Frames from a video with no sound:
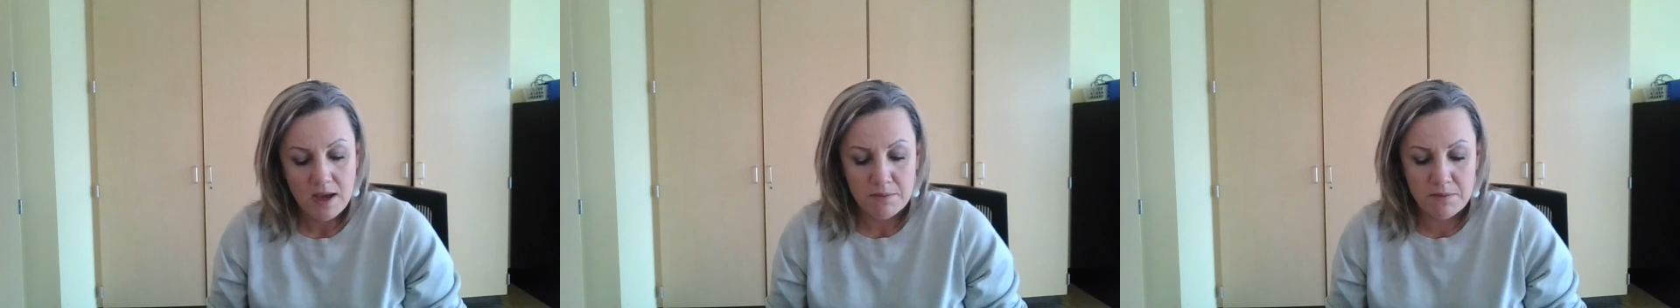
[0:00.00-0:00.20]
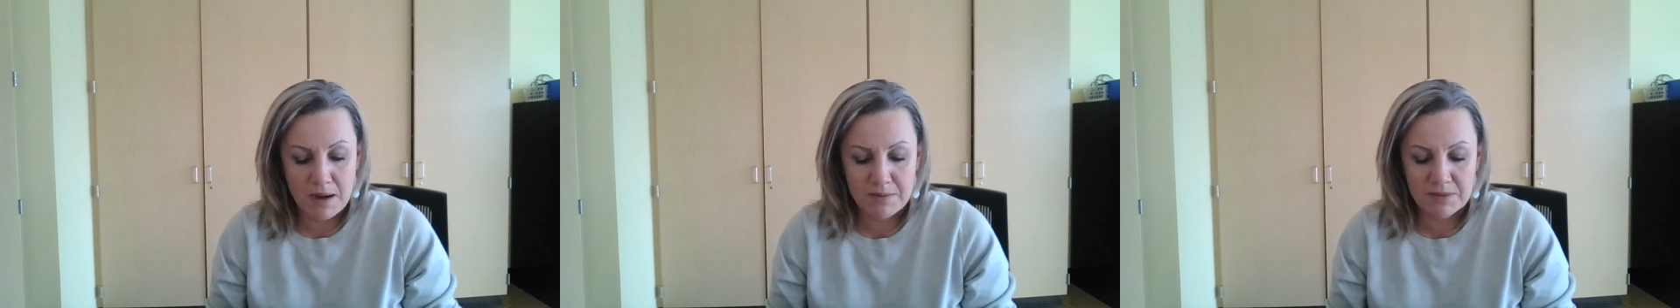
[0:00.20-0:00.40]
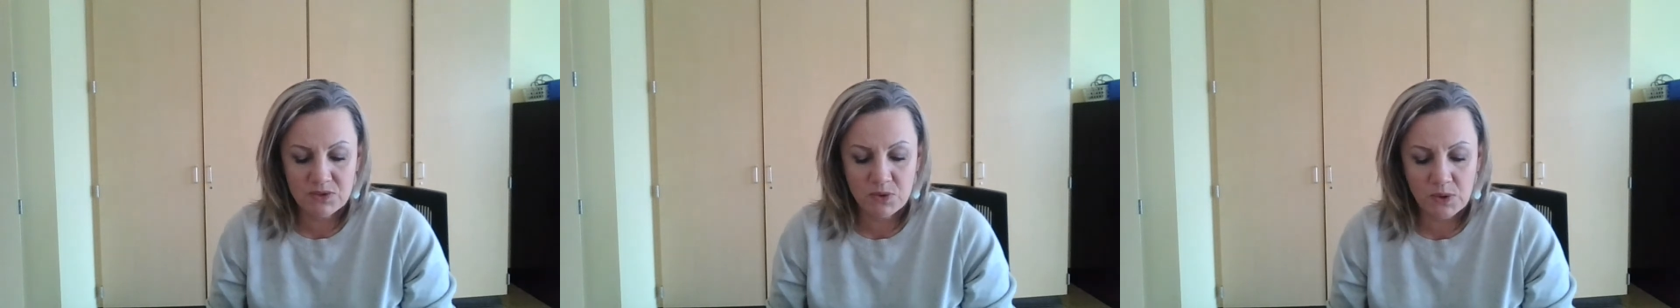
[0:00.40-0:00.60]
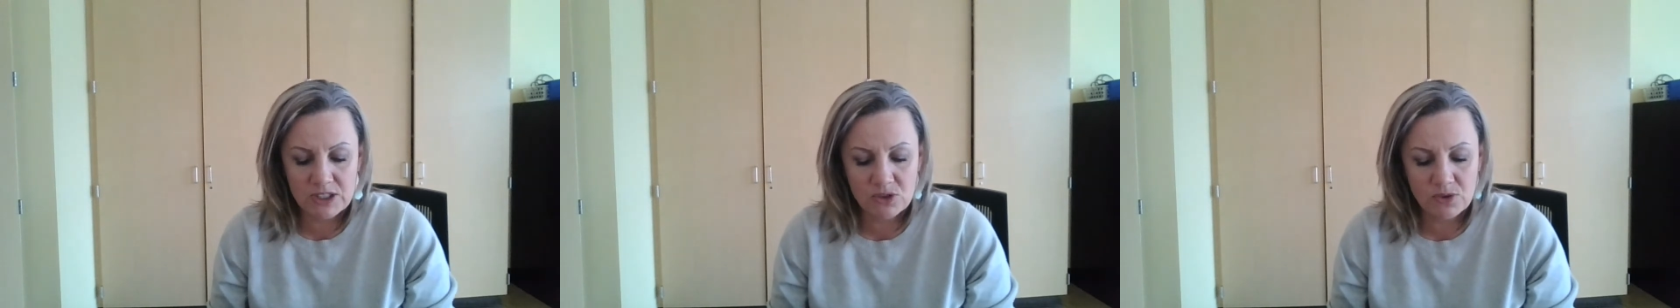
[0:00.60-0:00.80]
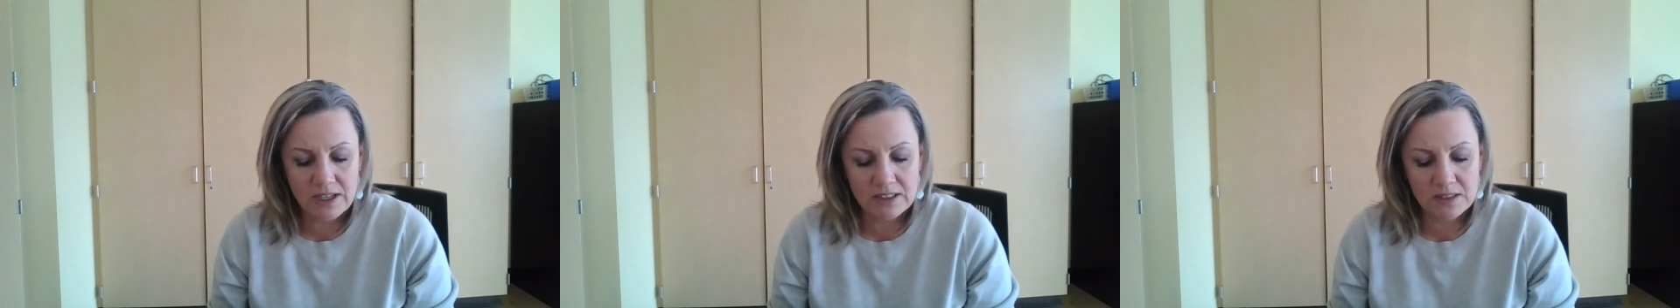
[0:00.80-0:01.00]
Mama's voice
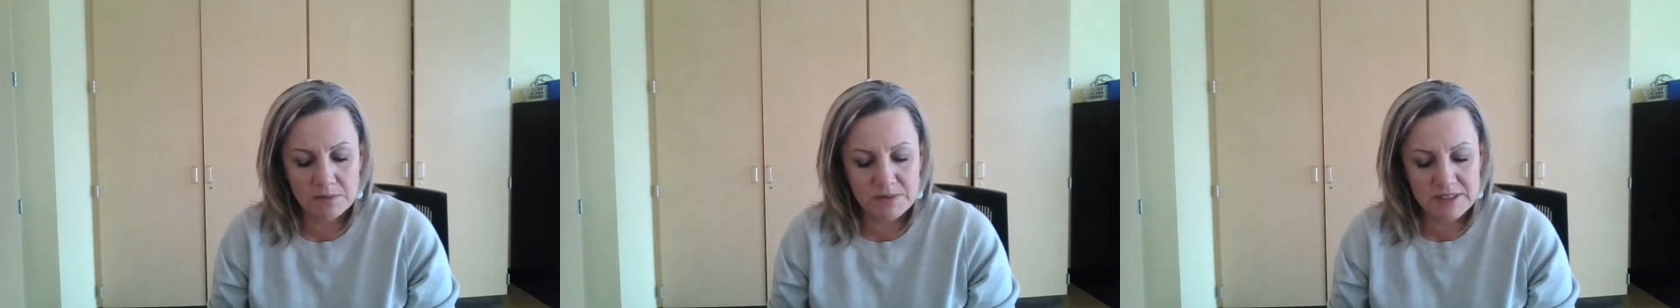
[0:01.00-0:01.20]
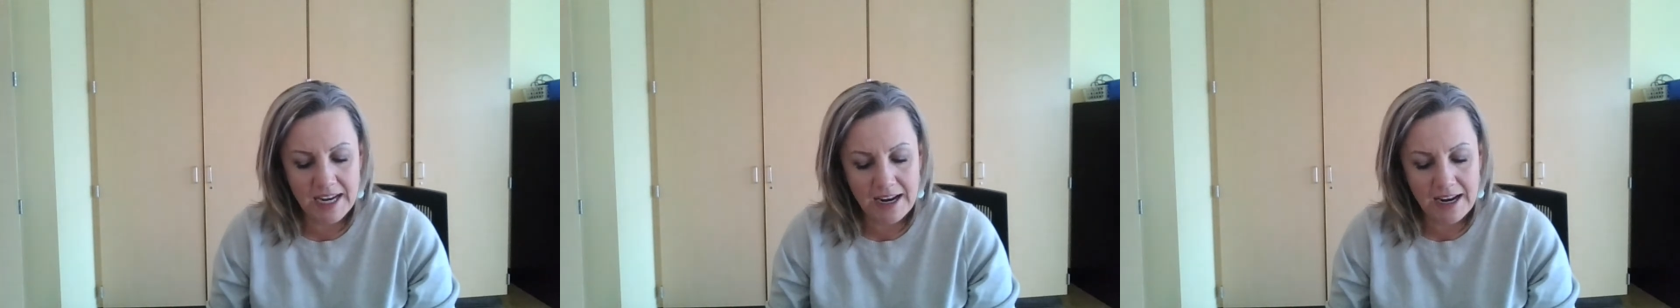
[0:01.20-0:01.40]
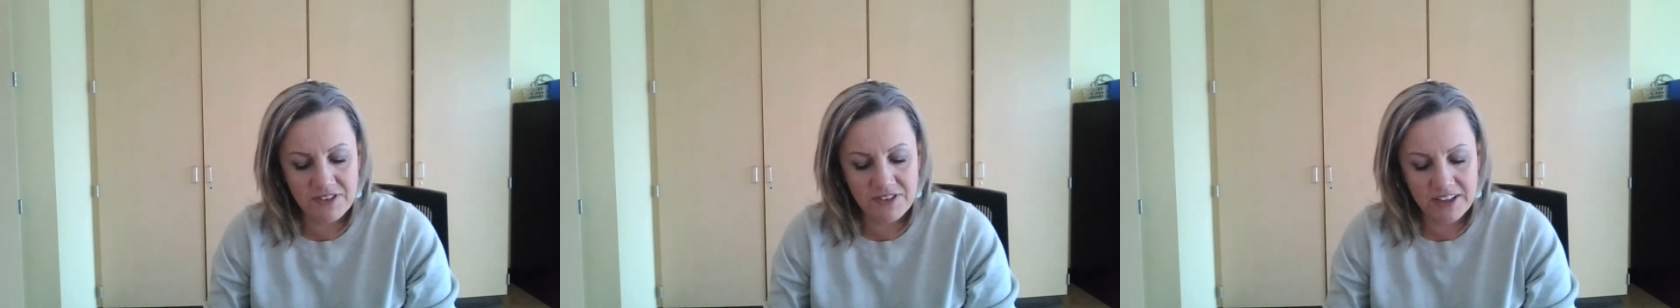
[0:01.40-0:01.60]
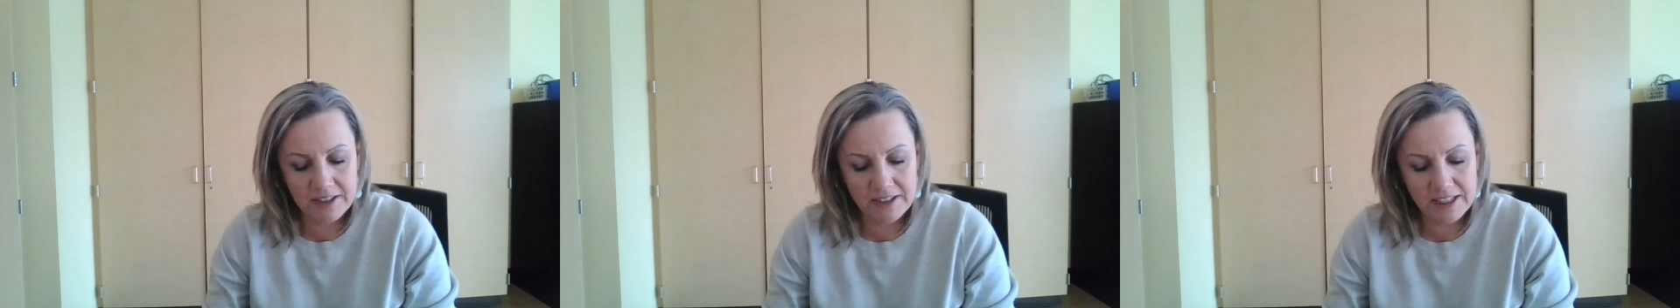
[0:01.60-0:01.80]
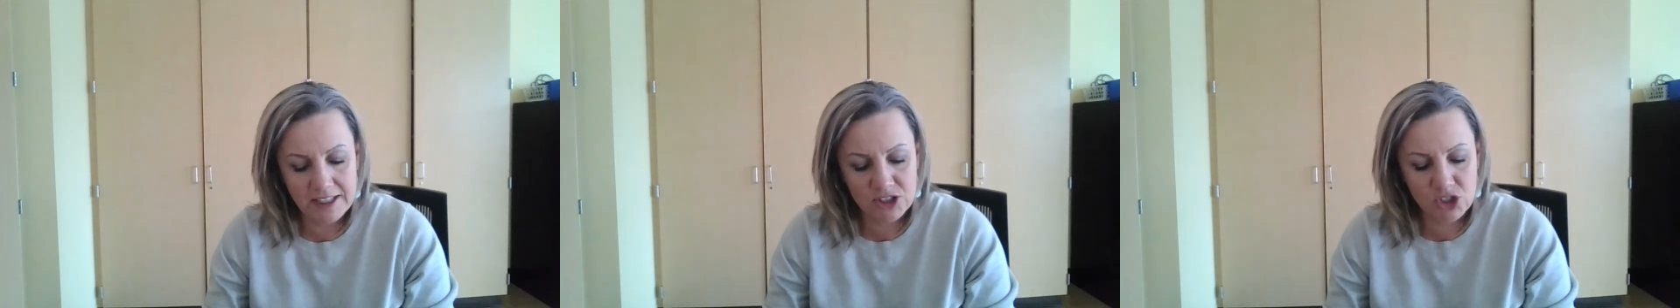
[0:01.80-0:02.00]
trailed him. David,
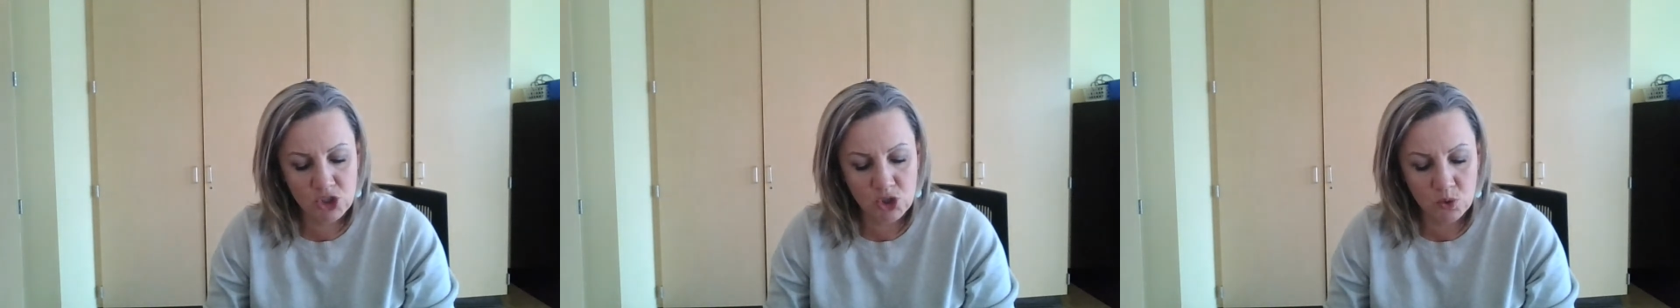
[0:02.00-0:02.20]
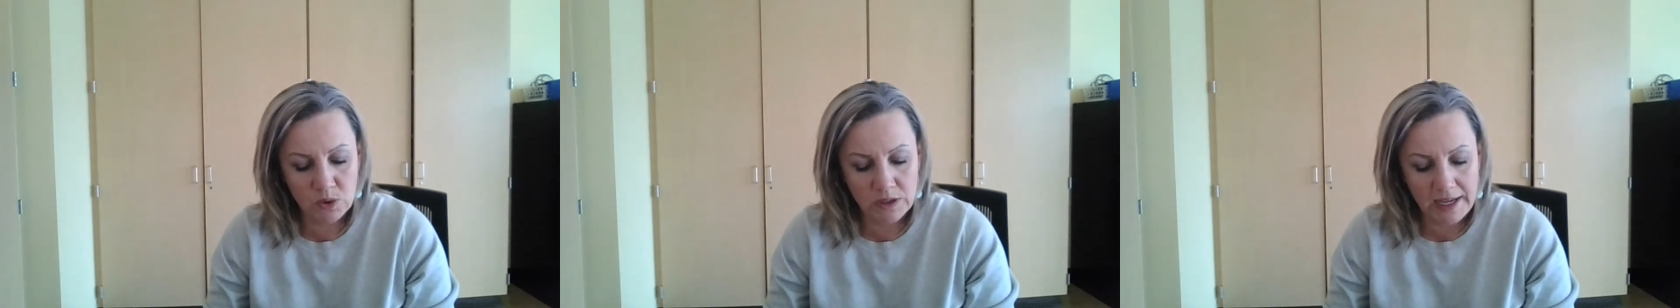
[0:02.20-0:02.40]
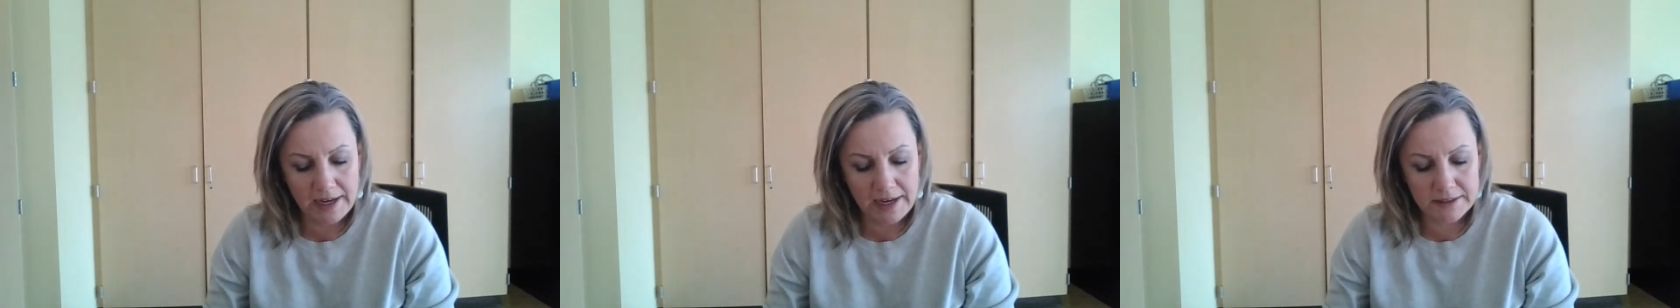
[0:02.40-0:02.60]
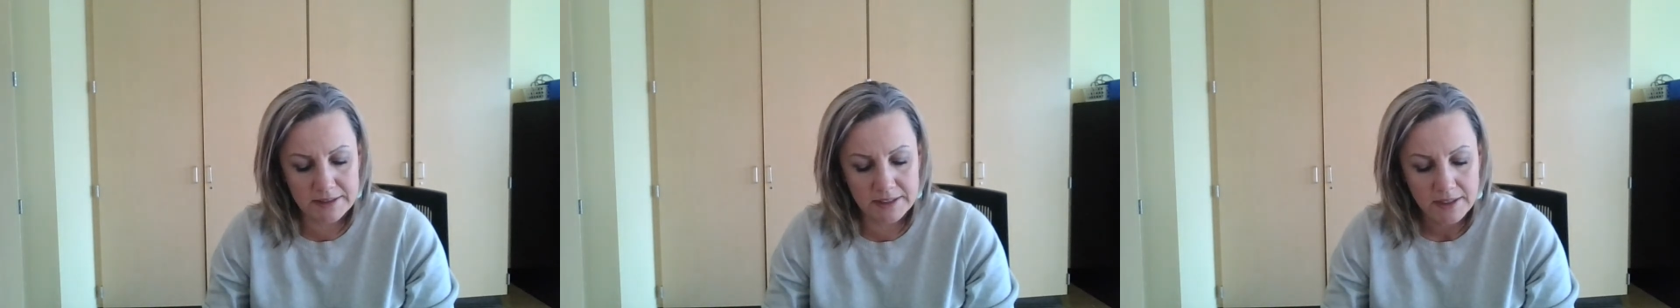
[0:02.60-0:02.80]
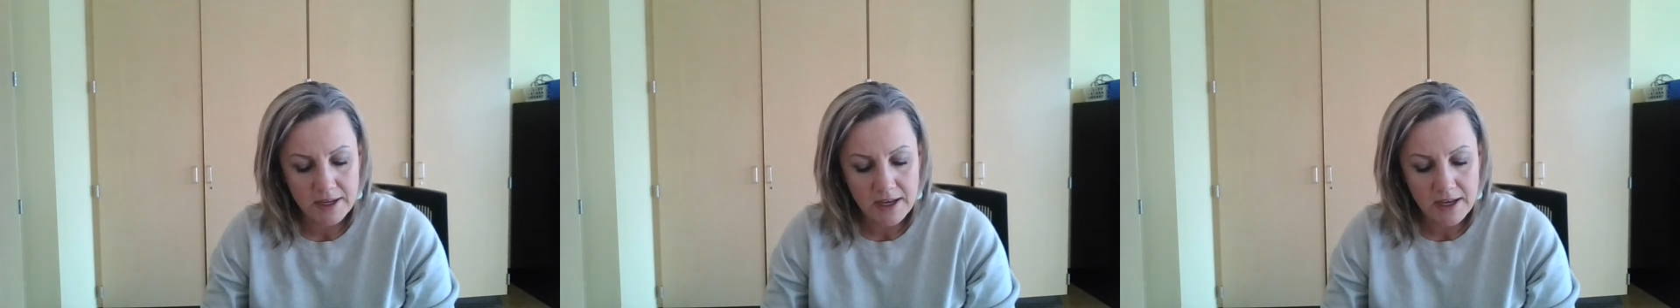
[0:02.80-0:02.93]
it's too late.